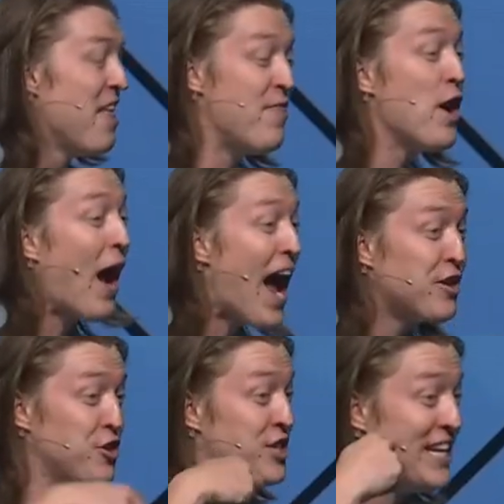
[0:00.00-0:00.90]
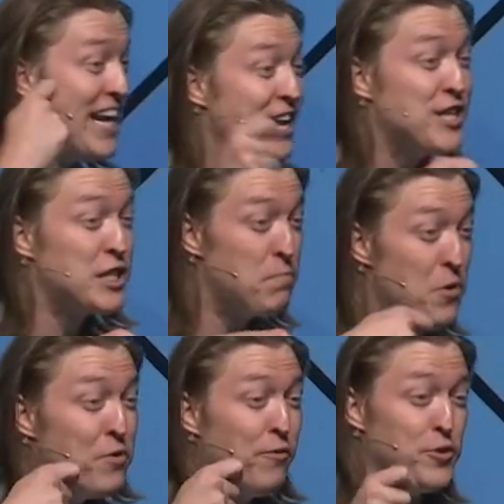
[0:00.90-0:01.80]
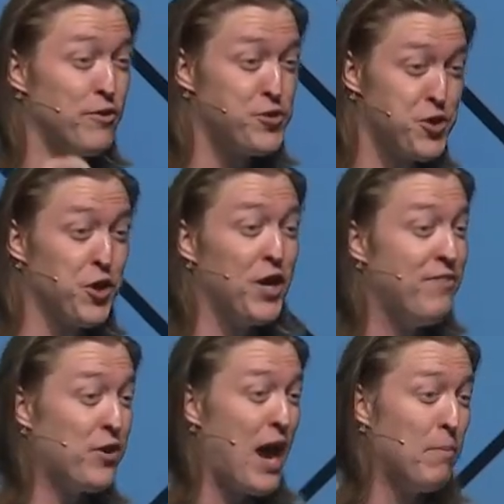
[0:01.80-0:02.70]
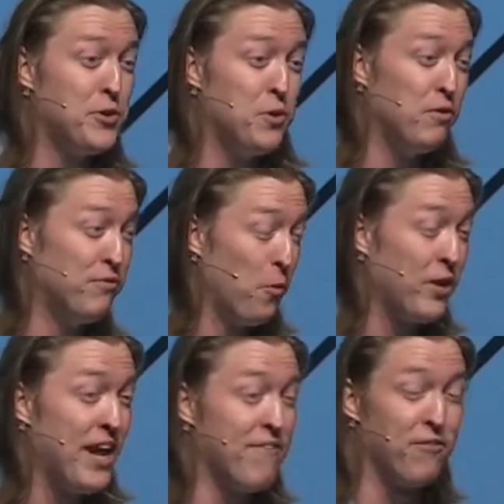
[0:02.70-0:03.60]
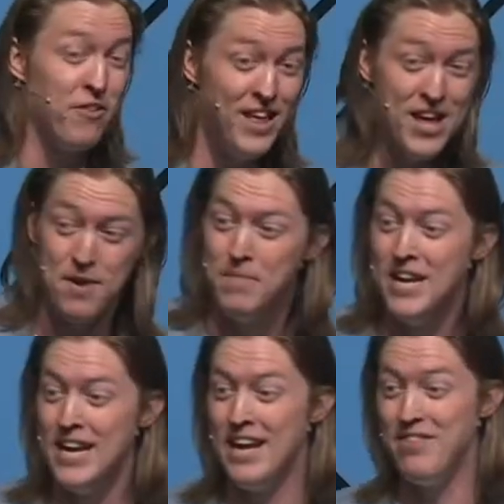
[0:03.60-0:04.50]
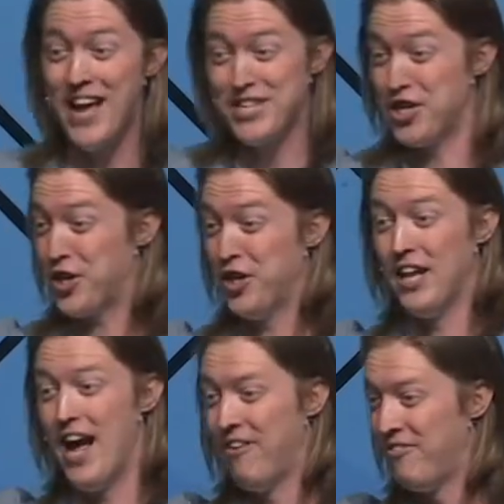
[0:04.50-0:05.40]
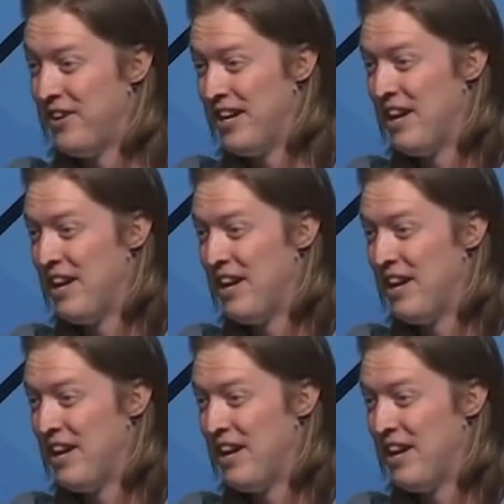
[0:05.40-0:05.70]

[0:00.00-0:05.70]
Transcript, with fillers: They are actually just eating spoonfuls of sugar if they're able to afford it. And for them, that's the good life.